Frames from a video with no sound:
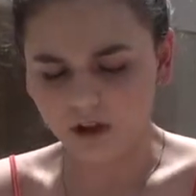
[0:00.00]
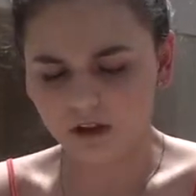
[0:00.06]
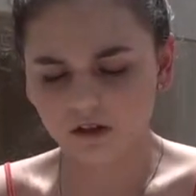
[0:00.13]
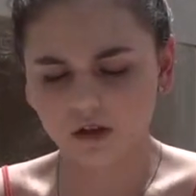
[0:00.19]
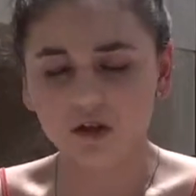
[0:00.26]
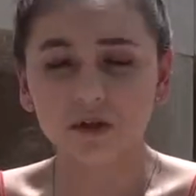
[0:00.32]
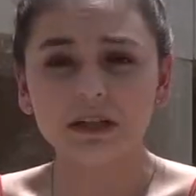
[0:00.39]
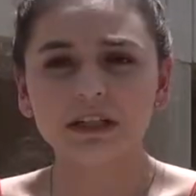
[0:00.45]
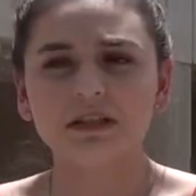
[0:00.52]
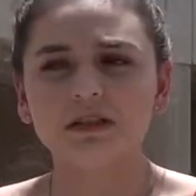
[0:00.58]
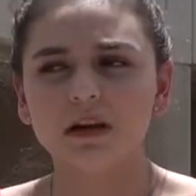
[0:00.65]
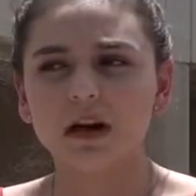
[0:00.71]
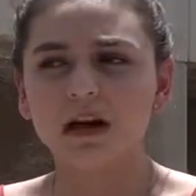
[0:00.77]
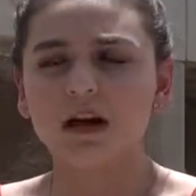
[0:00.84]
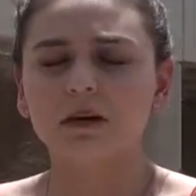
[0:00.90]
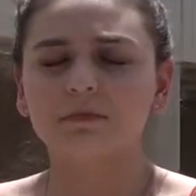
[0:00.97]
So
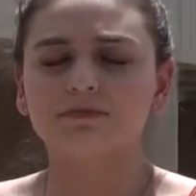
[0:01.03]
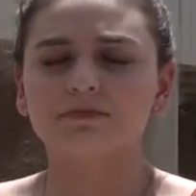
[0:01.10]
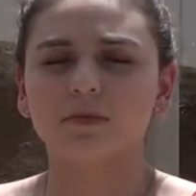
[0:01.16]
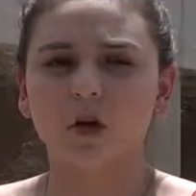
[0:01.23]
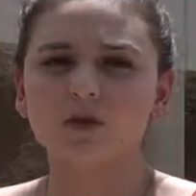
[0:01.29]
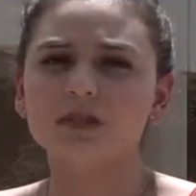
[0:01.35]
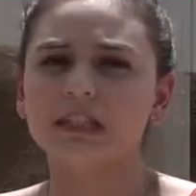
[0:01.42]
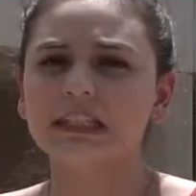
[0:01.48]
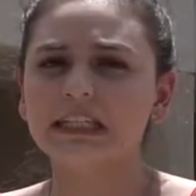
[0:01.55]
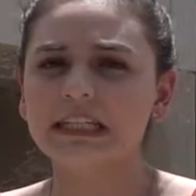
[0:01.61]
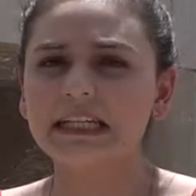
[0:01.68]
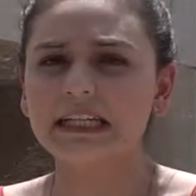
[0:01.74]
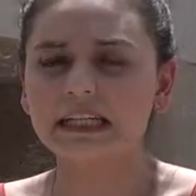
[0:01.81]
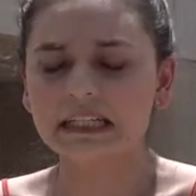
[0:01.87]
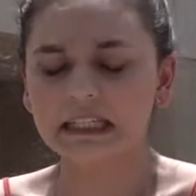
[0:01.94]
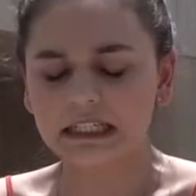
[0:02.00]

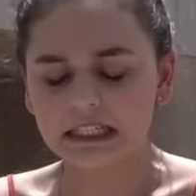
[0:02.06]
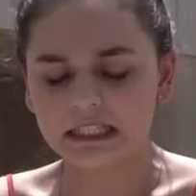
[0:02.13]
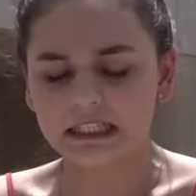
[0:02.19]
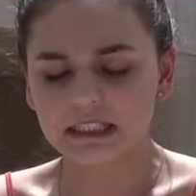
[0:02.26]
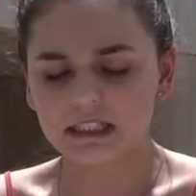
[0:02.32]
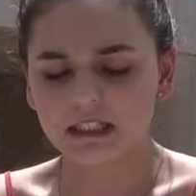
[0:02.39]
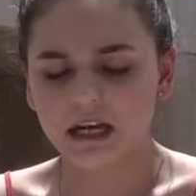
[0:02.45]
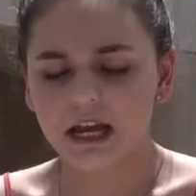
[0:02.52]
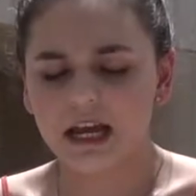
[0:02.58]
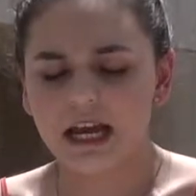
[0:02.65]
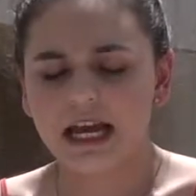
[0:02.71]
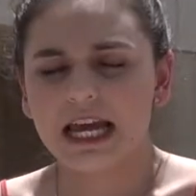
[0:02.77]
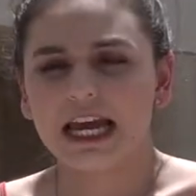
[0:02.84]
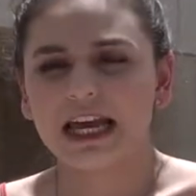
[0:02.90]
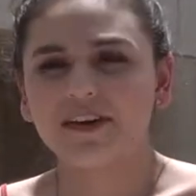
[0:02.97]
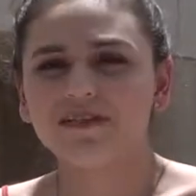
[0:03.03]
OCD is
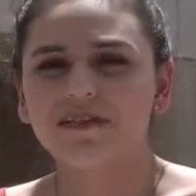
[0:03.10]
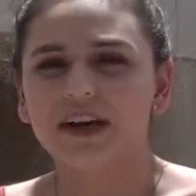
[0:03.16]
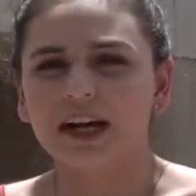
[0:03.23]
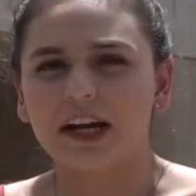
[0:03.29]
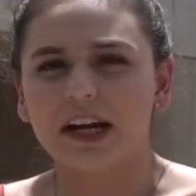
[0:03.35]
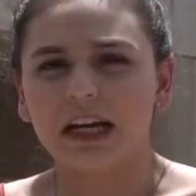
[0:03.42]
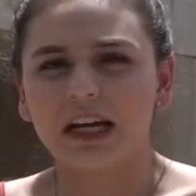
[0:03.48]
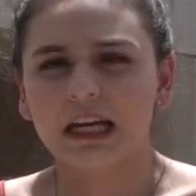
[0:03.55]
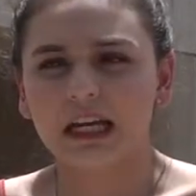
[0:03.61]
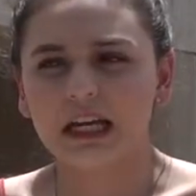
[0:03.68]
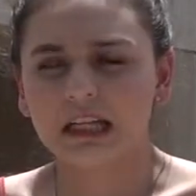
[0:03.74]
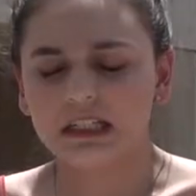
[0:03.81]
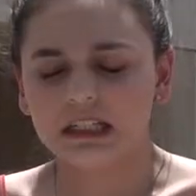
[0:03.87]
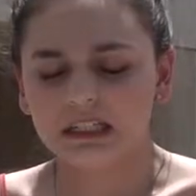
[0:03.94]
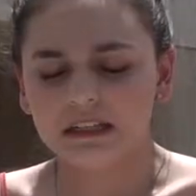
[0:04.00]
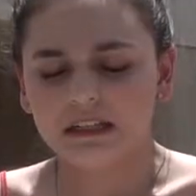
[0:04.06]
a very
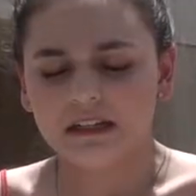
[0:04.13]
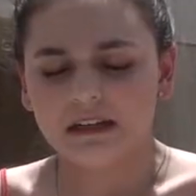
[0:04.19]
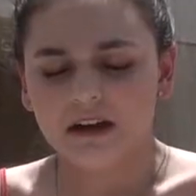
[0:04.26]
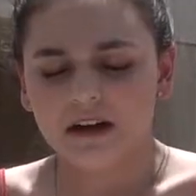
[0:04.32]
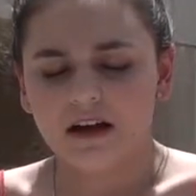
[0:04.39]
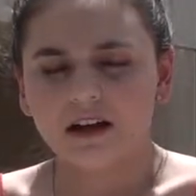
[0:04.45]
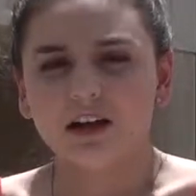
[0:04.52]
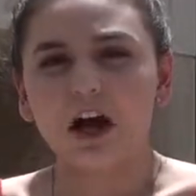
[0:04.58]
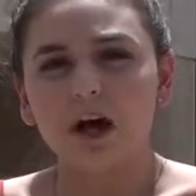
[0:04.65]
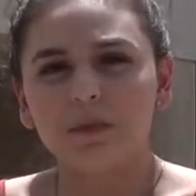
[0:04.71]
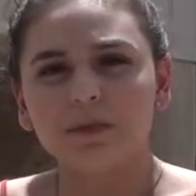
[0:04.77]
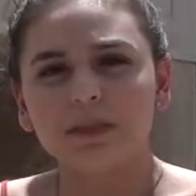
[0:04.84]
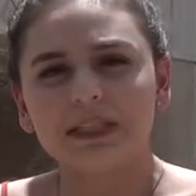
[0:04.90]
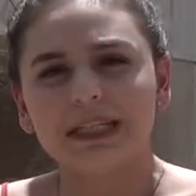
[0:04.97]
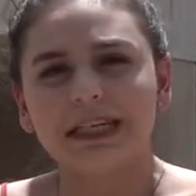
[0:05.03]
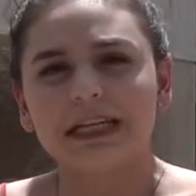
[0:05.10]

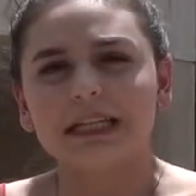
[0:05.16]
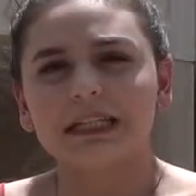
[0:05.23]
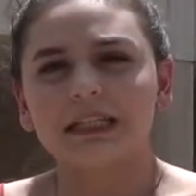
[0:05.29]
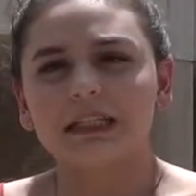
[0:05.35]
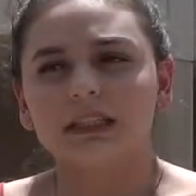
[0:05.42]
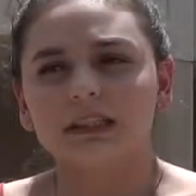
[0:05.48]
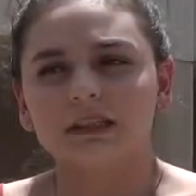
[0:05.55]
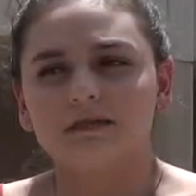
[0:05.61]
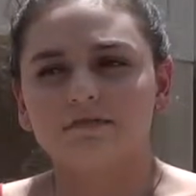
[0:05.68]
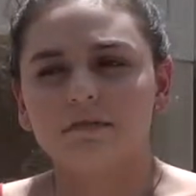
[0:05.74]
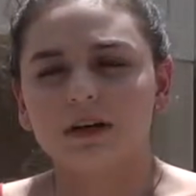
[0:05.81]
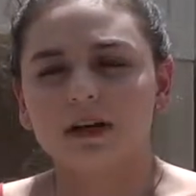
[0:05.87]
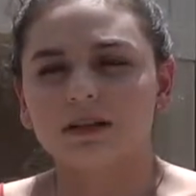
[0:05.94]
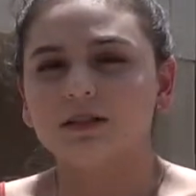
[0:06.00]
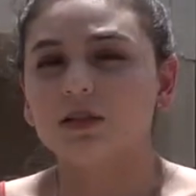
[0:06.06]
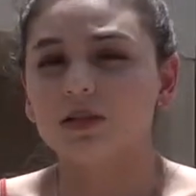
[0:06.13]
complicated
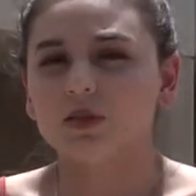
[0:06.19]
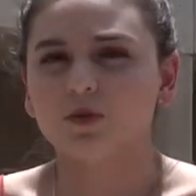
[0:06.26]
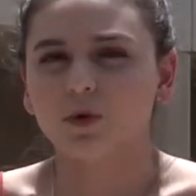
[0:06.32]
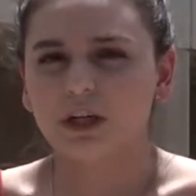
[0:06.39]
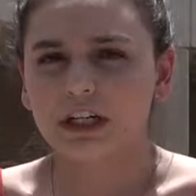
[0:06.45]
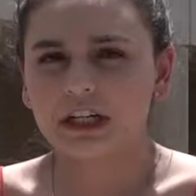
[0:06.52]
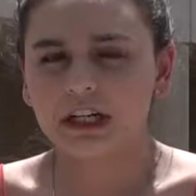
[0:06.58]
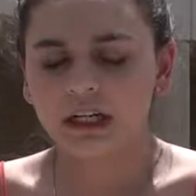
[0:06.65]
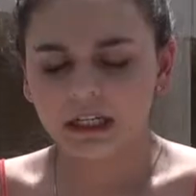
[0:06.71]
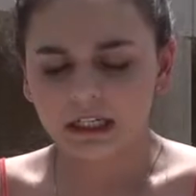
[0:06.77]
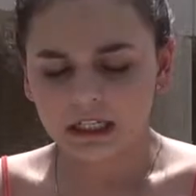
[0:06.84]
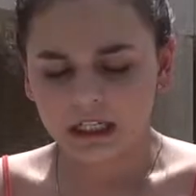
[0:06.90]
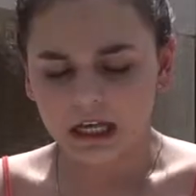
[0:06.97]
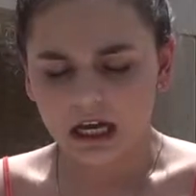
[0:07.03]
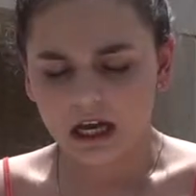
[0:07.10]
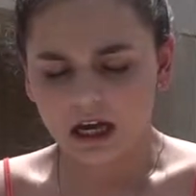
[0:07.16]
disorder.
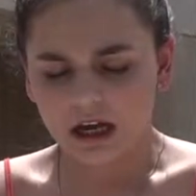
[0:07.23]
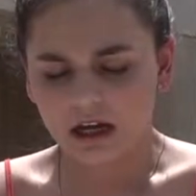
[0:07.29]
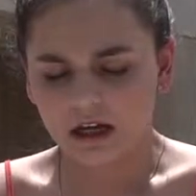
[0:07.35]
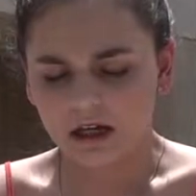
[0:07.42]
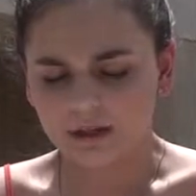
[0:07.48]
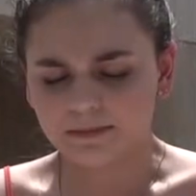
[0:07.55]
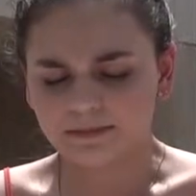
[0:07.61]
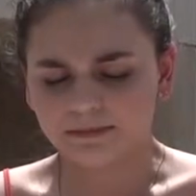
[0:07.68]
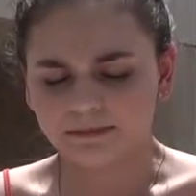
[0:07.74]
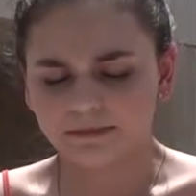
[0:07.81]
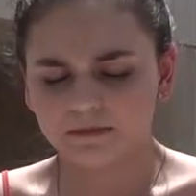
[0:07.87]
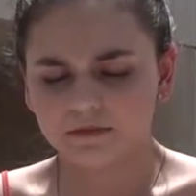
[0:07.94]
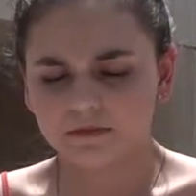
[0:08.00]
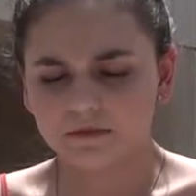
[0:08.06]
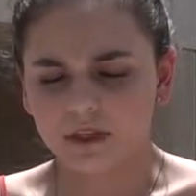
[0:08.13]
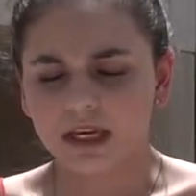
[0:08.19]

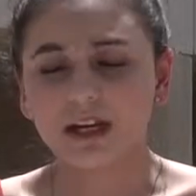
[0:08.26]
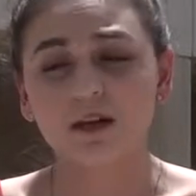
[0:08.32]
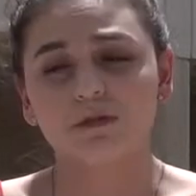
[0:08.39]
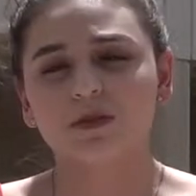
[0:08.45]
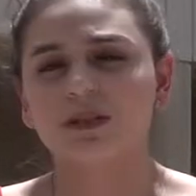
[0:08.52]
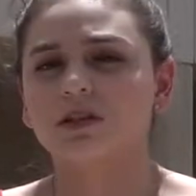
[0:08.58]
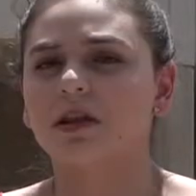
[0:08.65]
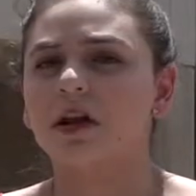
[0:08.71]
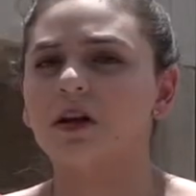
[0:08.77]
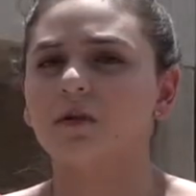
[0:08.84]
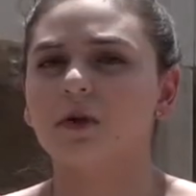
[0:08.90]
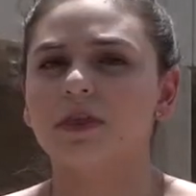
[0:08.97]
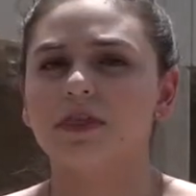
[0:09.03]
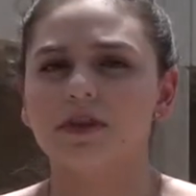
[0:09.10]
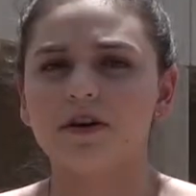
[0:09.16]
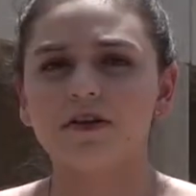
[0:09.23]
It can come along
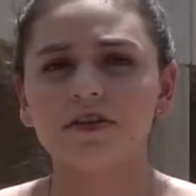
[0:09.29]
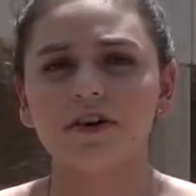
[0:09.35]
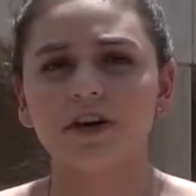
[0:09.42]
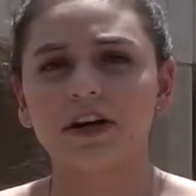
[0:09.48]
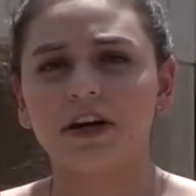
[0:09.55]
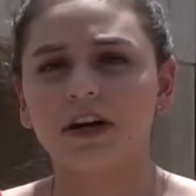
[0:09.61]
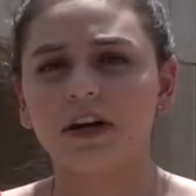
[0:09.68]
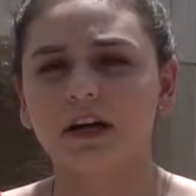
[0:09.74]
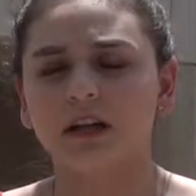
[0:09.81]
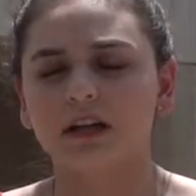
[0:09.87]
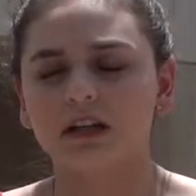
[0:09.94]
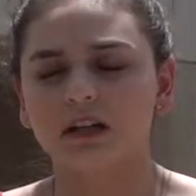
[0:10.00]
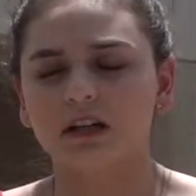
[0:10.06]
with other